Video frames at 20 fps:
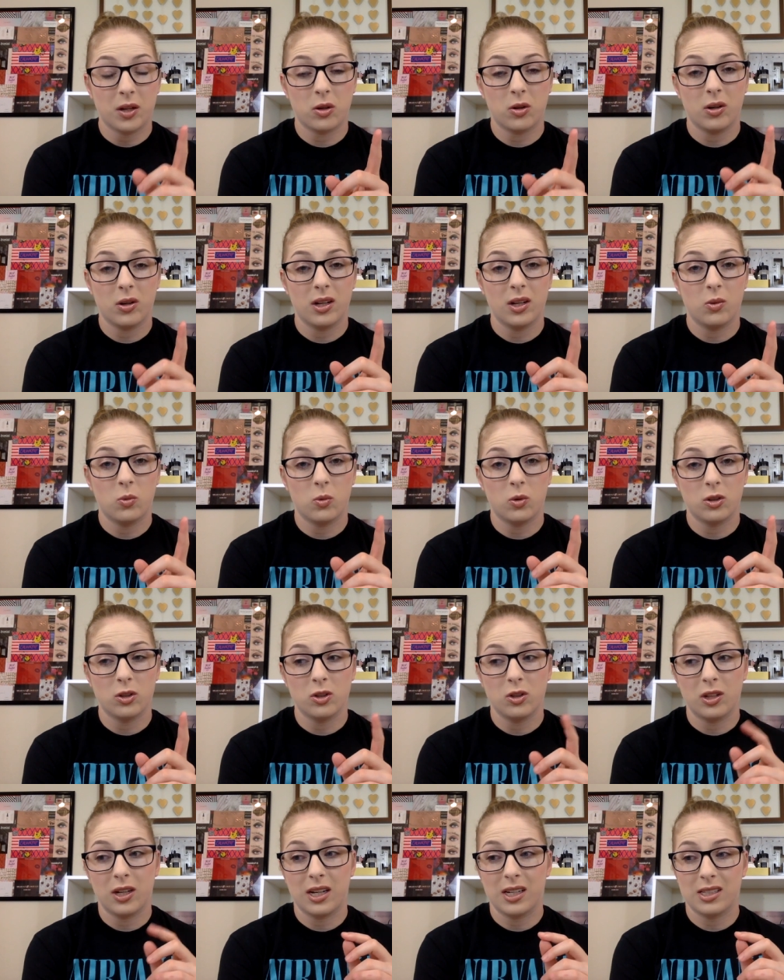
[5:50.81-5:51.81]
I'll go ahead and warn
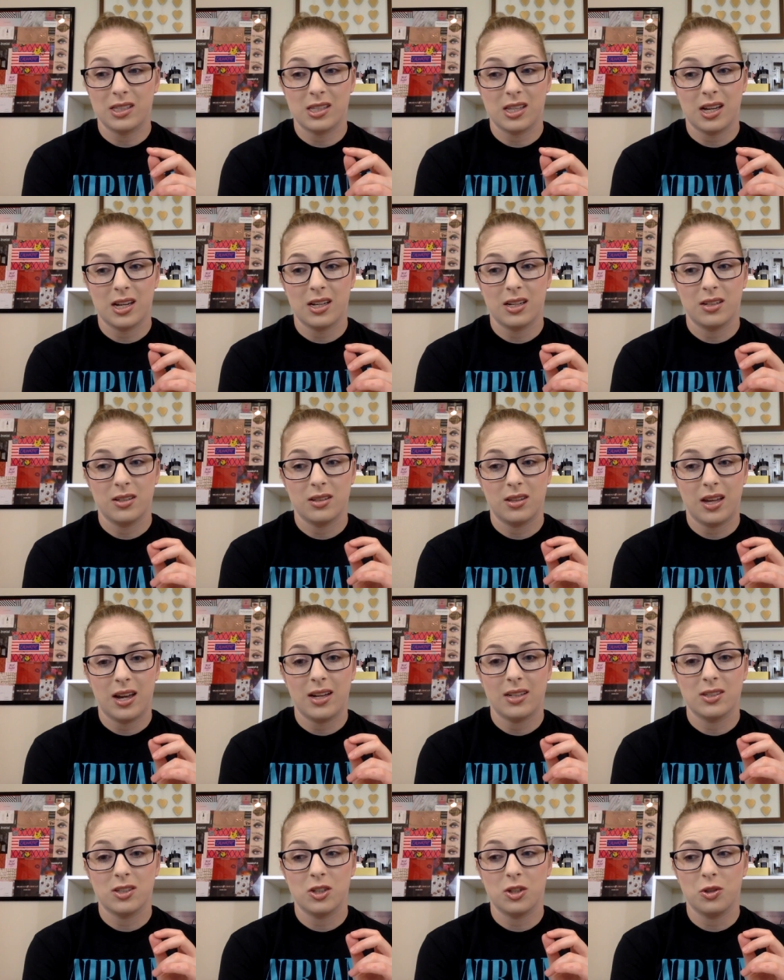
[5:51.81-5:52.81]
you guys that
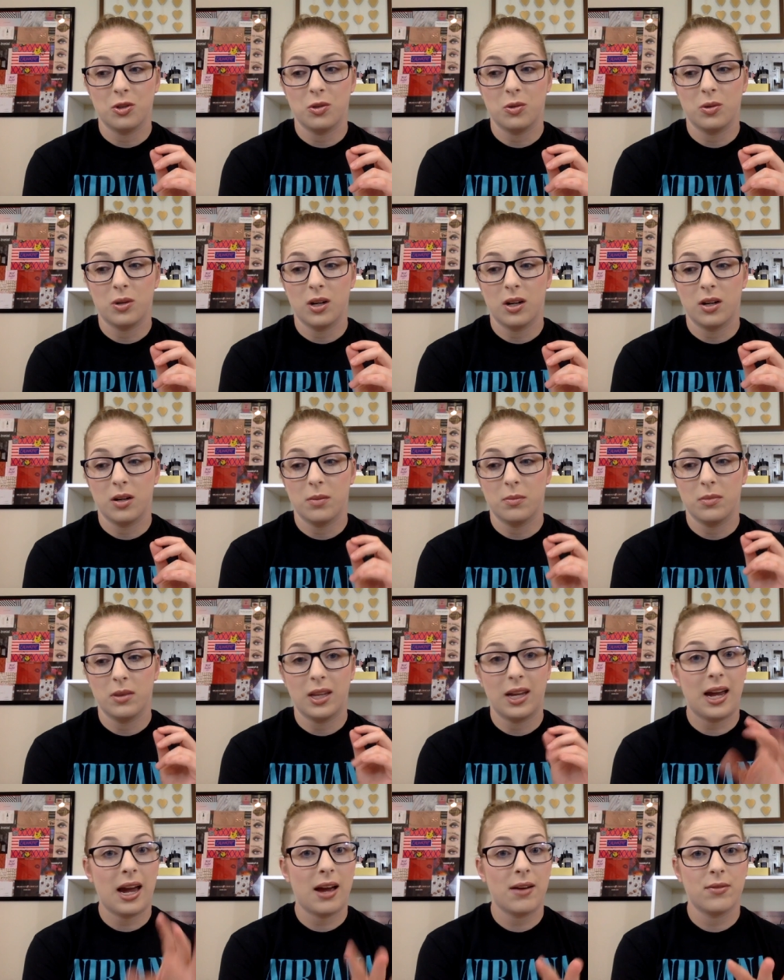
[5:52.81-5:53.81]
that too. Um,
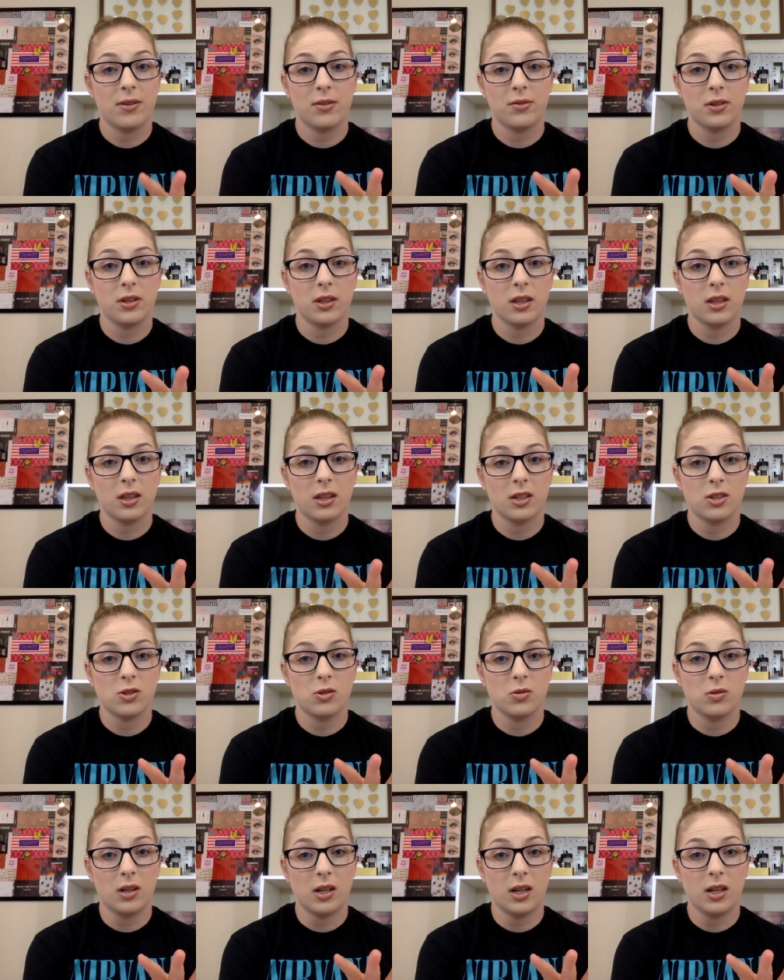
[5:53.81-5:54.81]
they have everything that
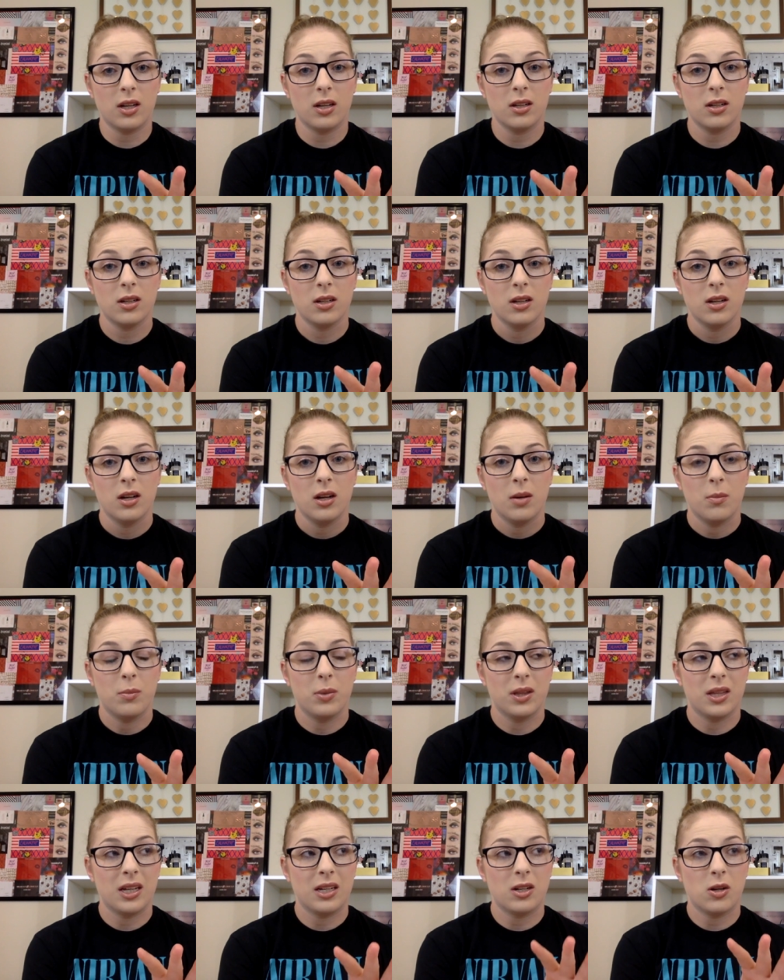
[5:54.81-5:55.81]
you need
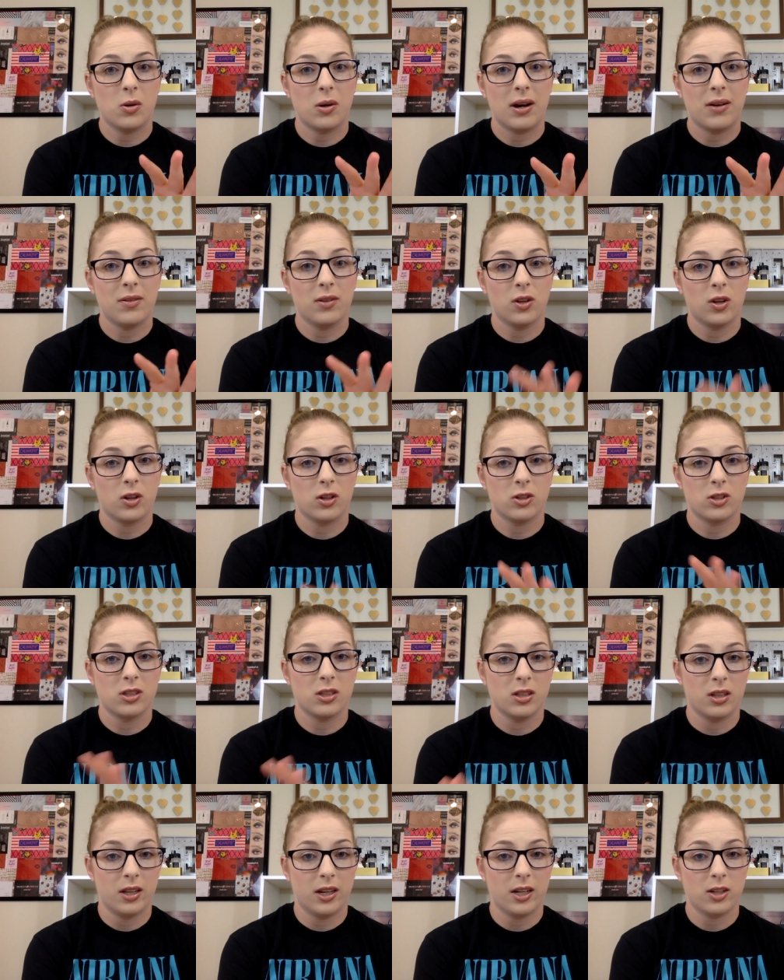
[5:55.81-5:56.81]
but they don't have a large
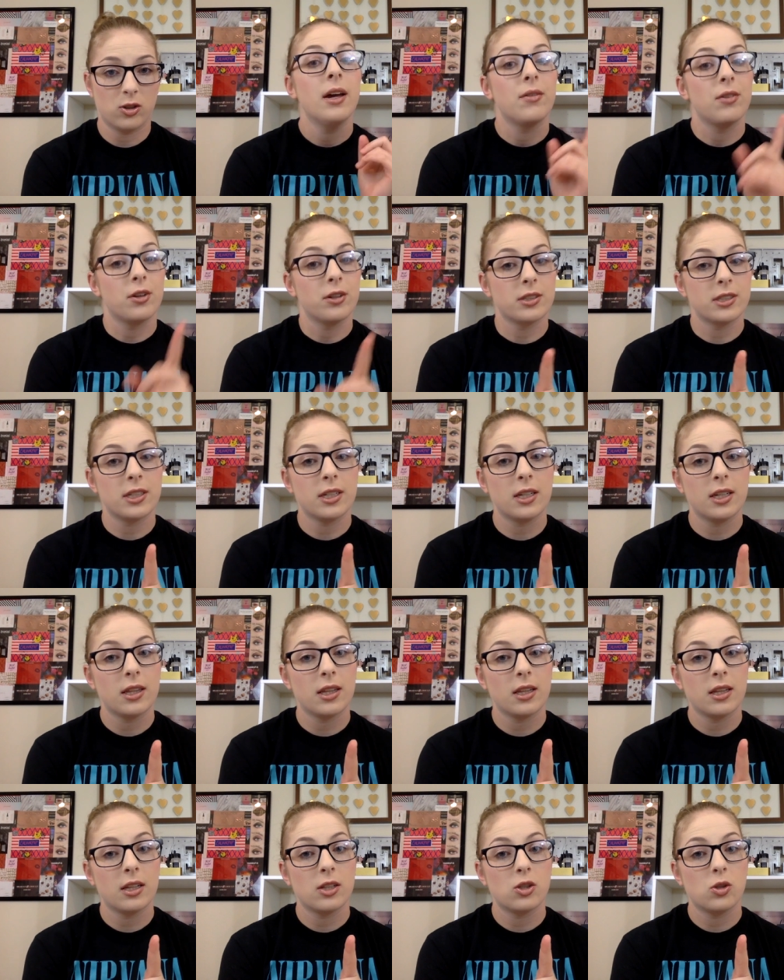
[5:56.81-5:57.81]
selection. If there's
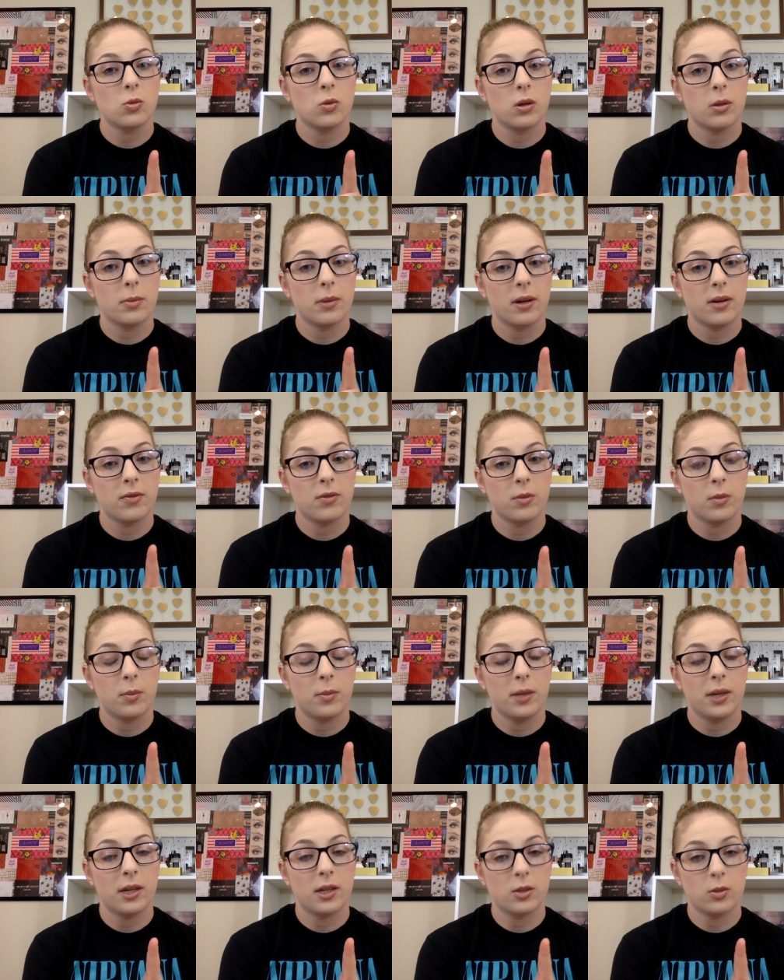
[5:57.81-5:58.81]
anything that you want to buy from
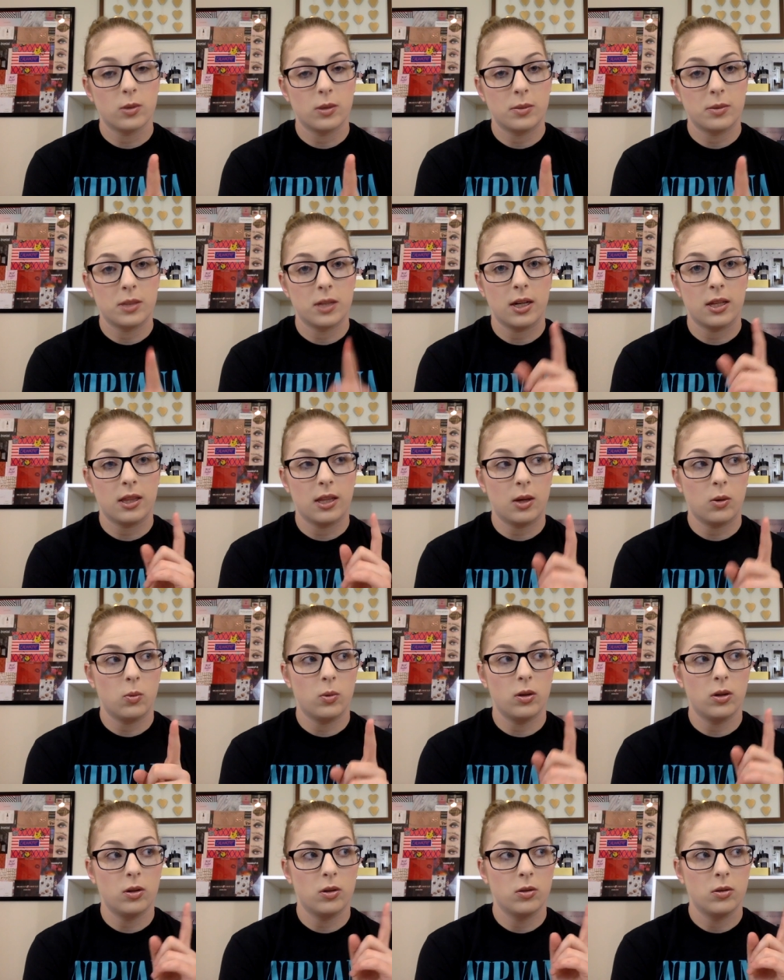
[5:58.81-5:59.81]
the BX website they
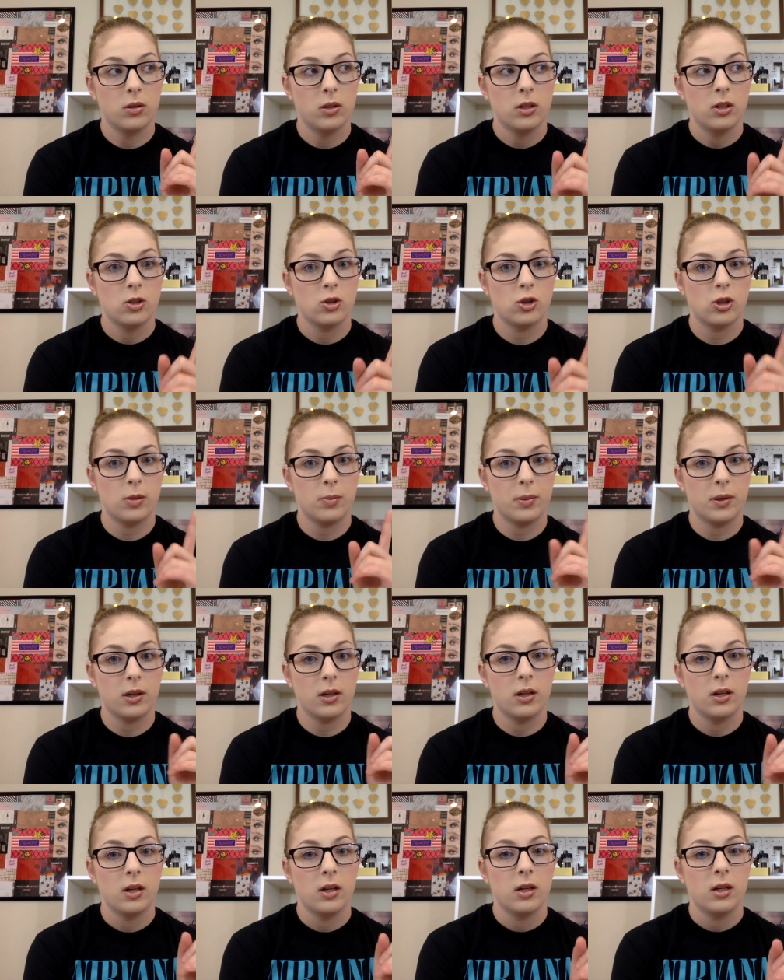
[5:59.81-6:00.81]
will ship
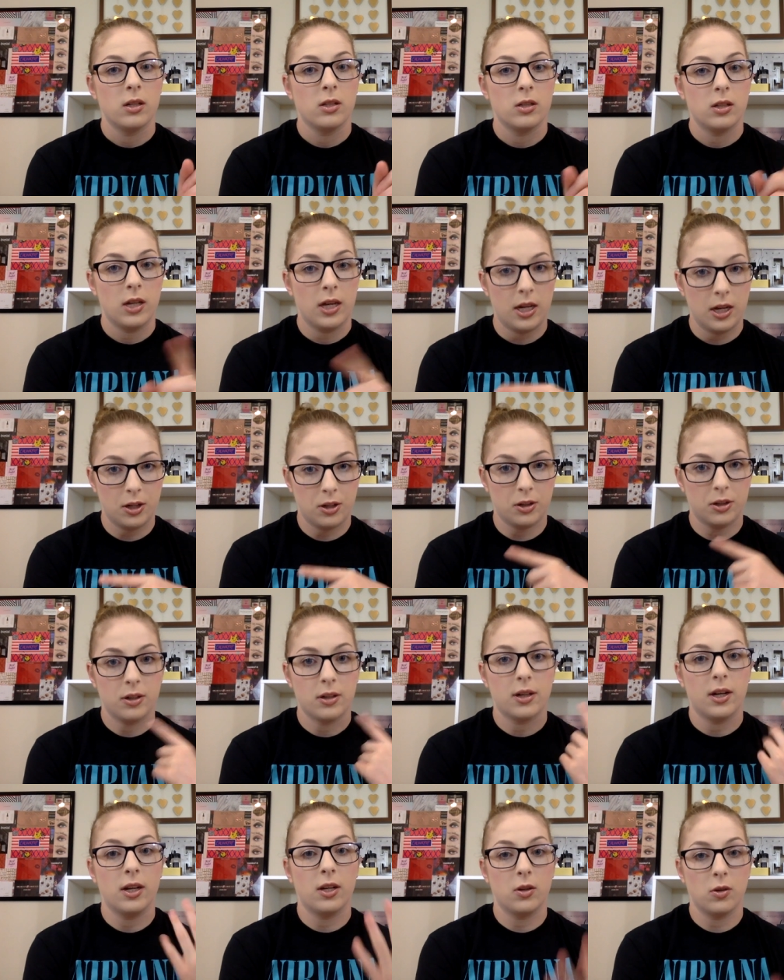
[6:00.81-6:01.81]
it
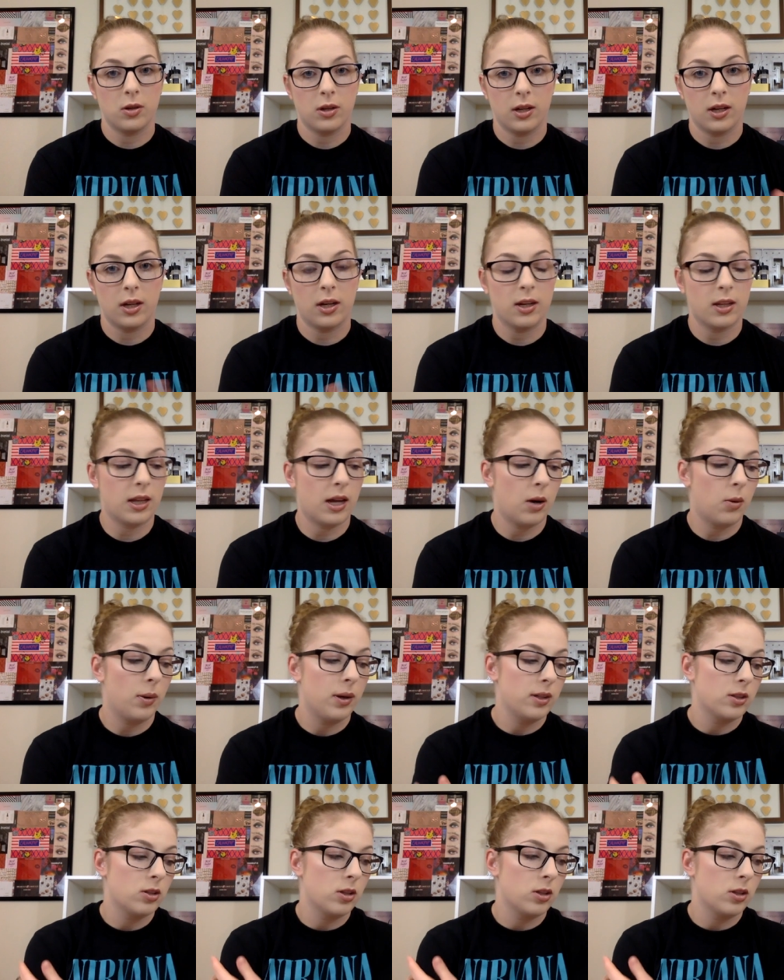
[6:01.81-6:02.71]
here and you can get it that way.